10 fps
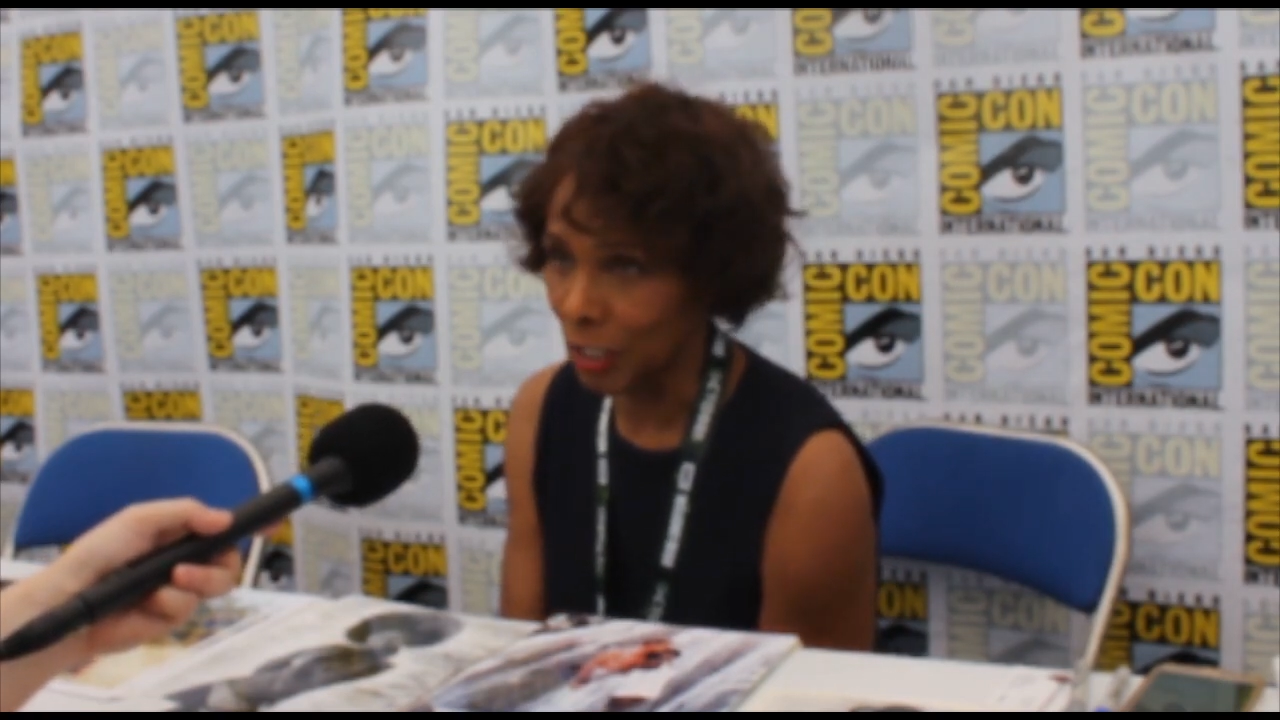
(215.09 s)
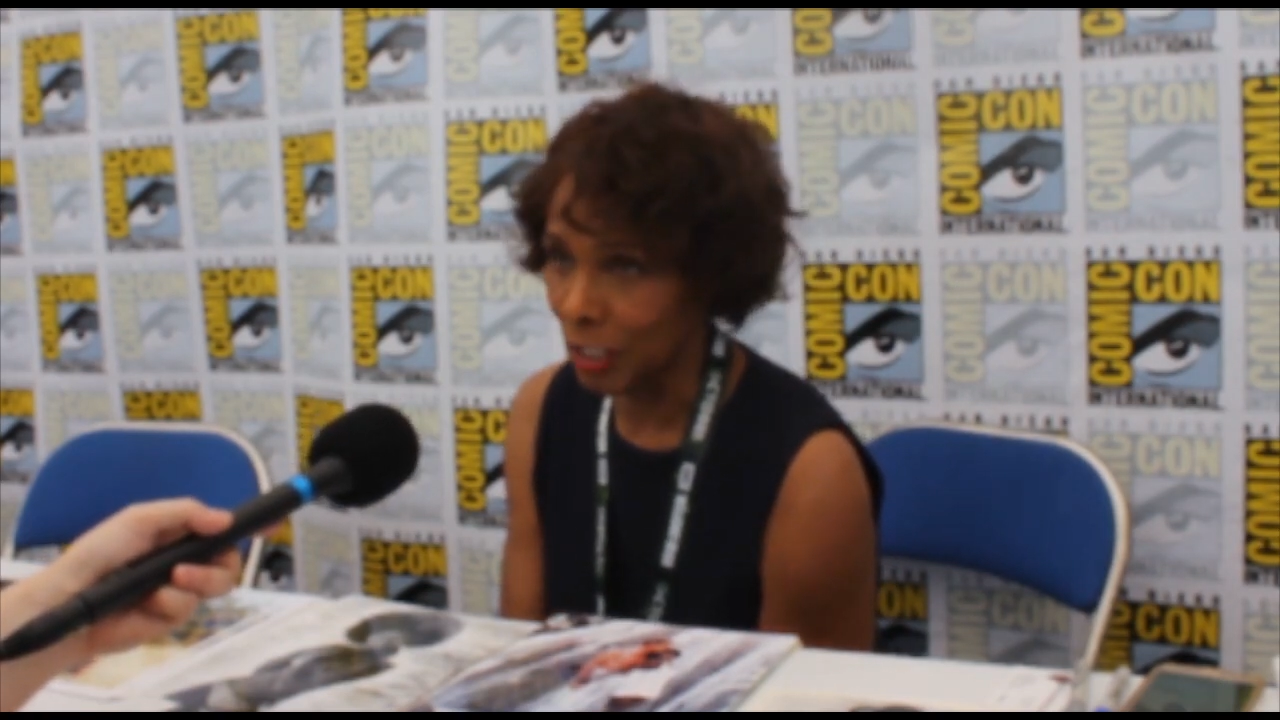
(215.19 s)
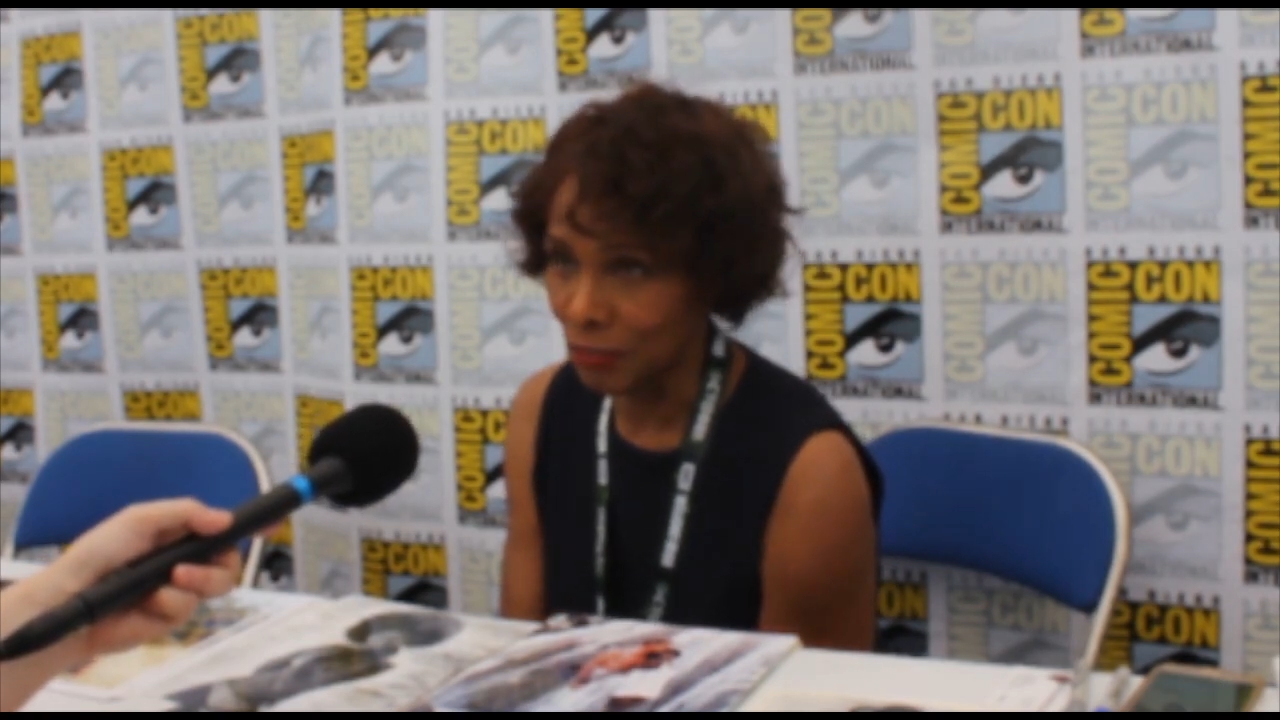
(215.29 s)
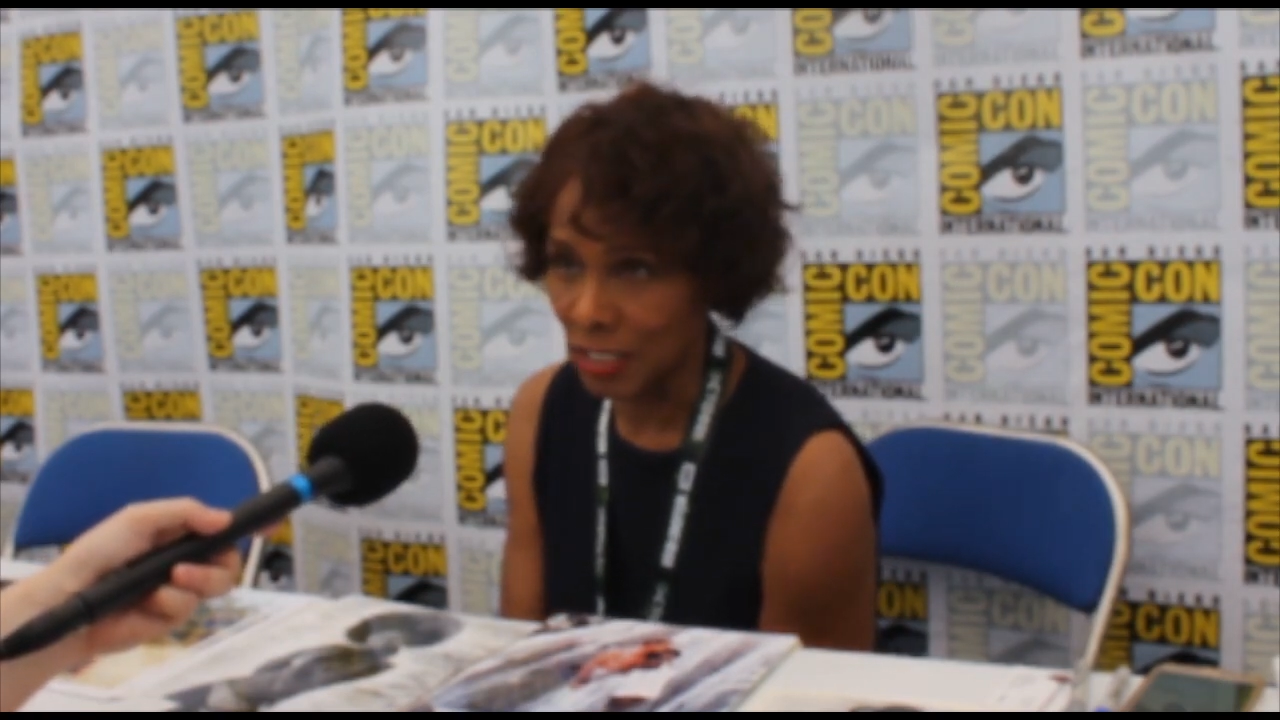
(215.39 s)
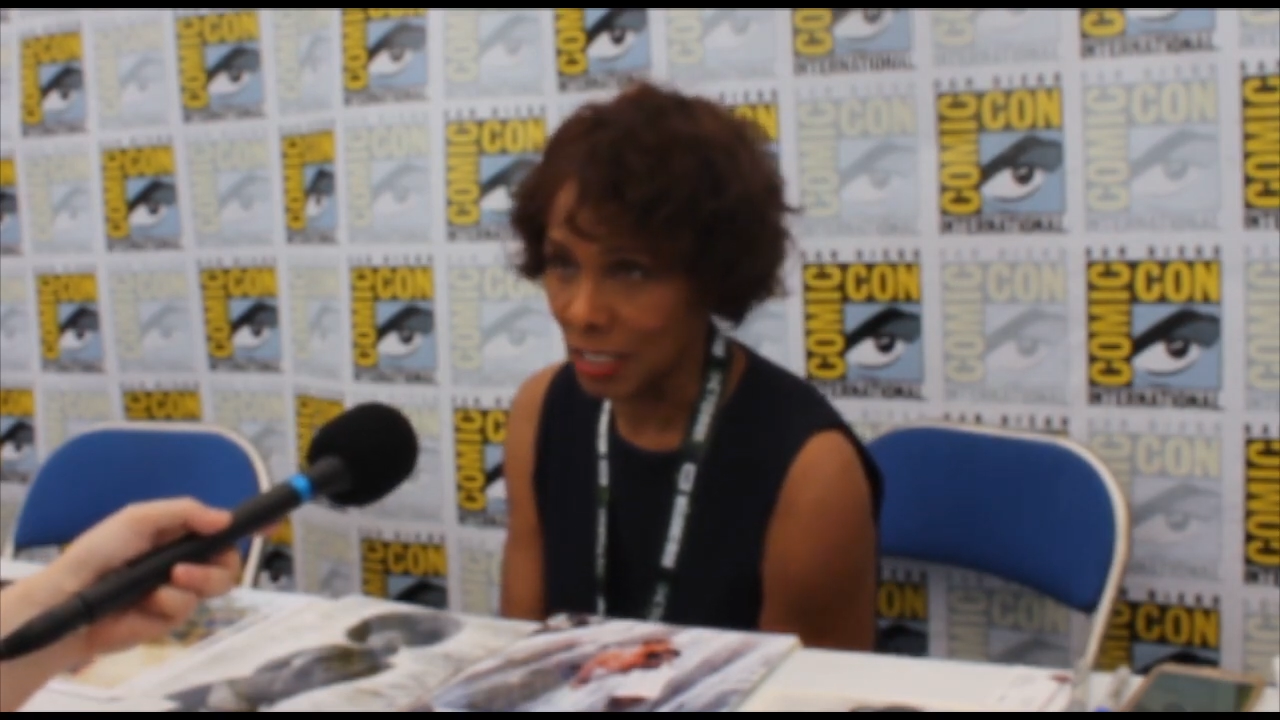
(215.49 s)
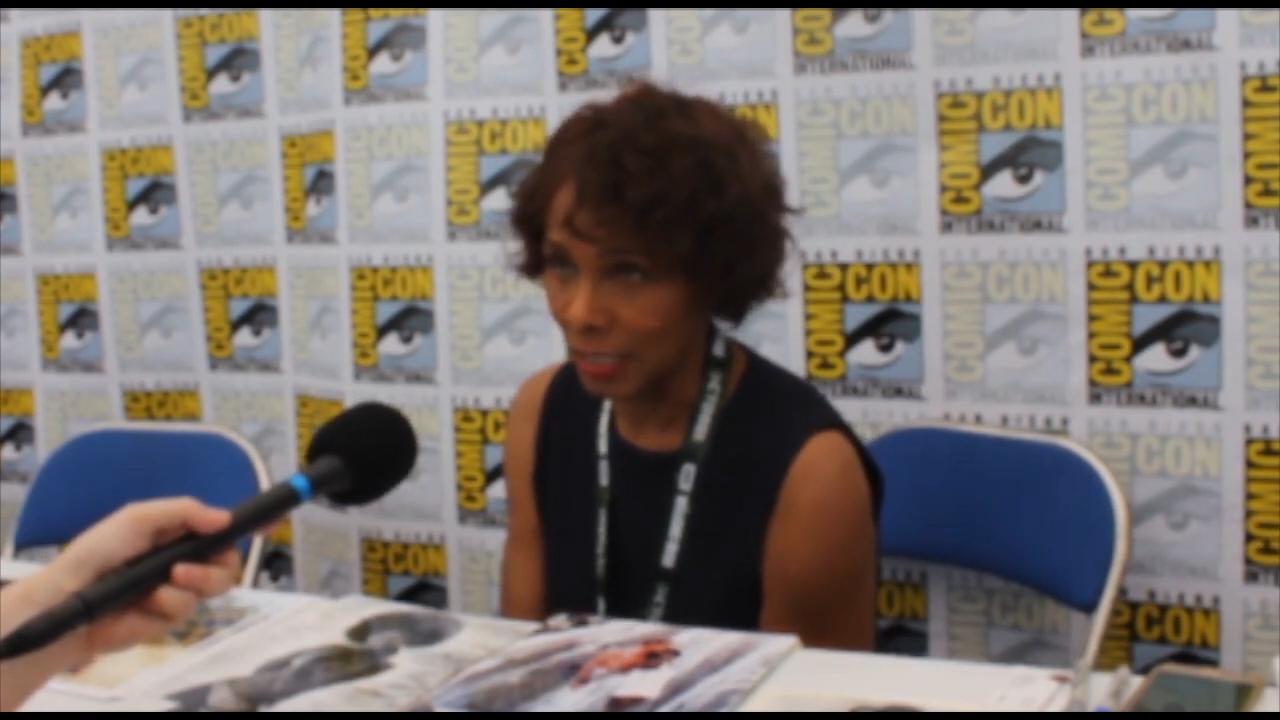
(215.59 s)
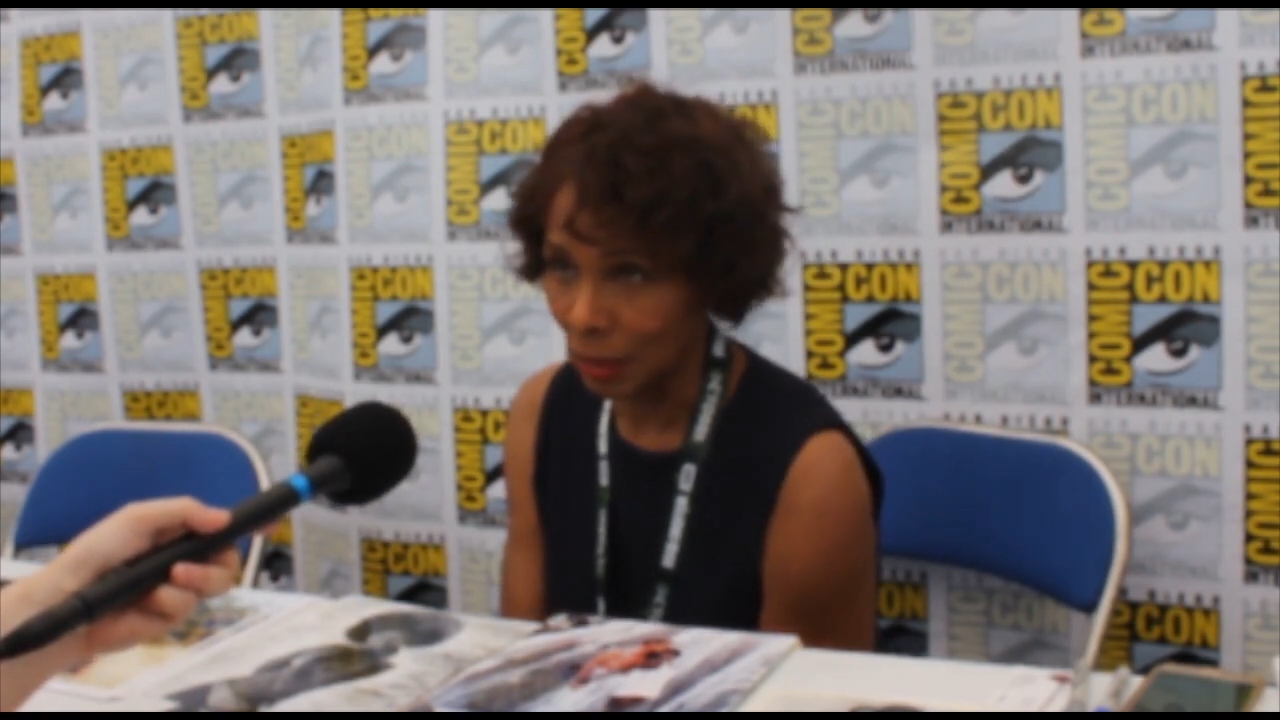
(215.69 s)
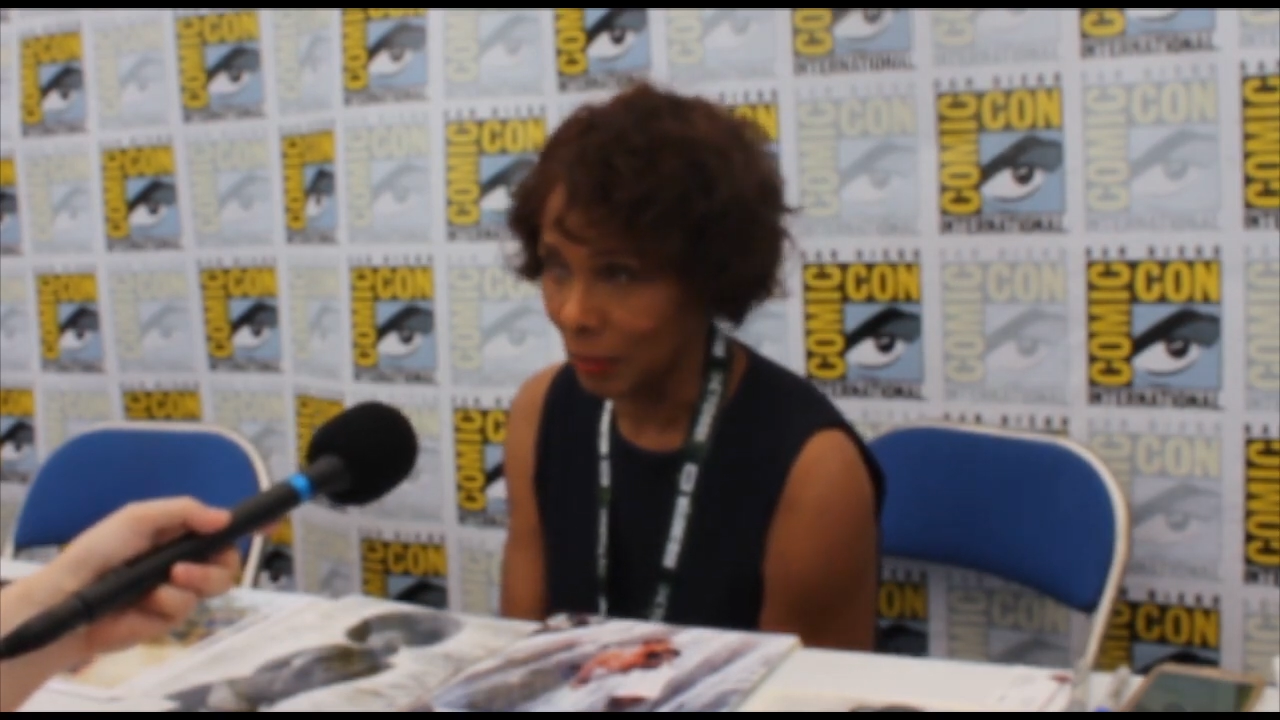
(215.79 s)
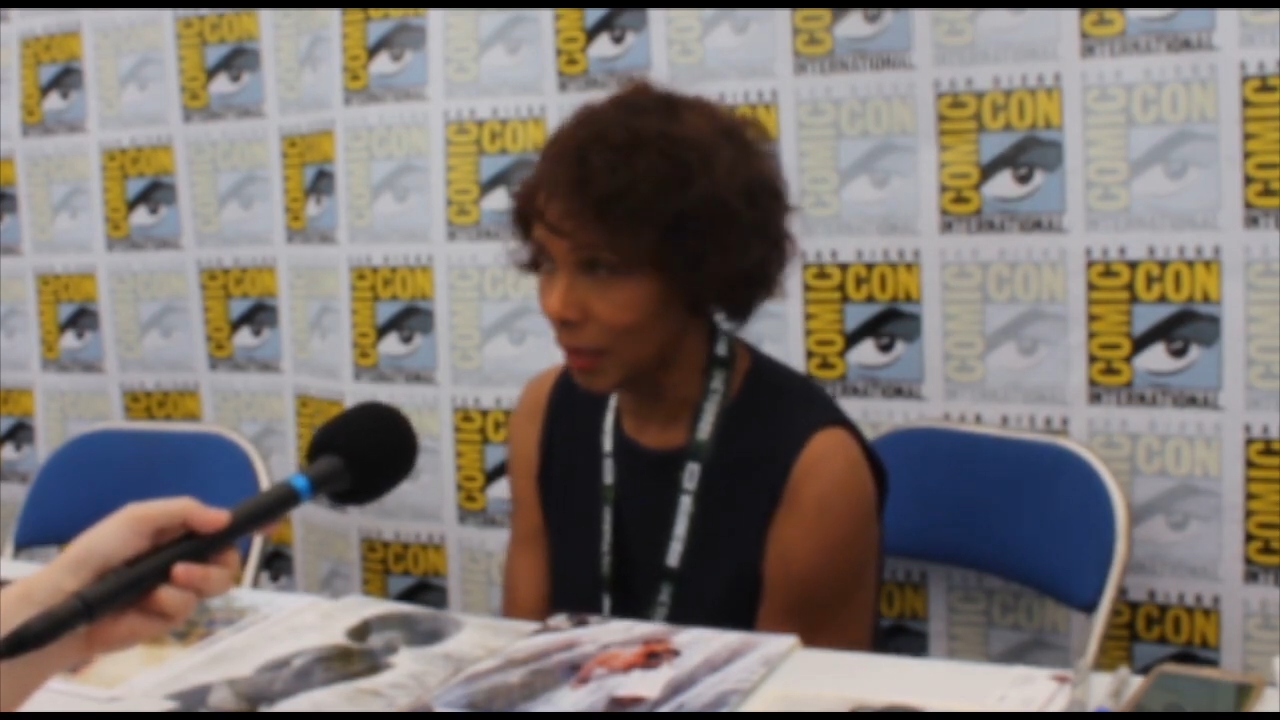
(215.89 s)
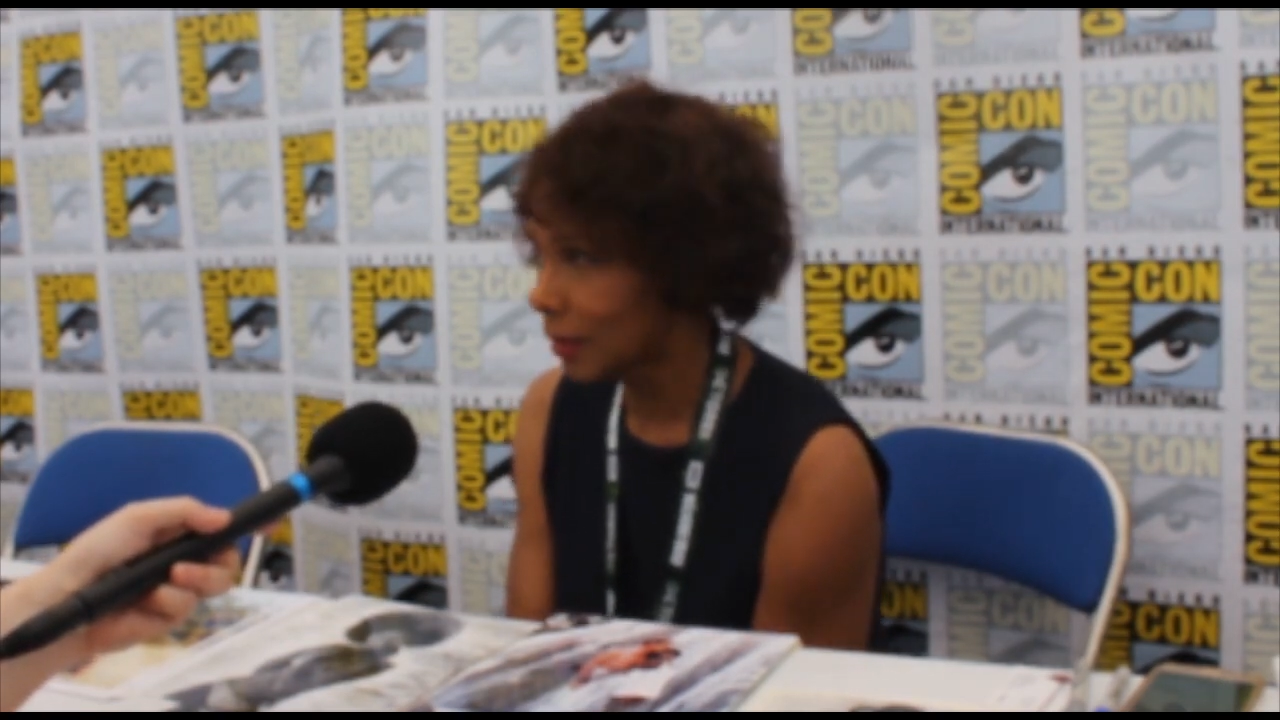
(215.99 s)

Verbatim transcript: rid of the stigma.